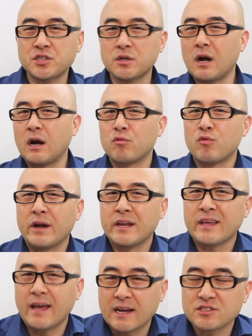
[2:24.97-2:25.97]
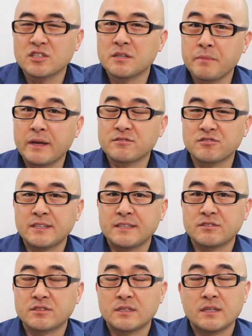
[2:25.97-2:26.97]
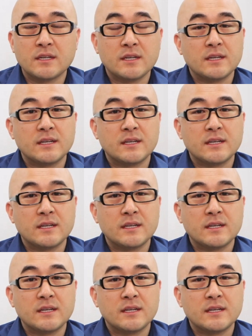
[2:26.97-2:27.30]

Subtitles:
sure our writing actually makes sense.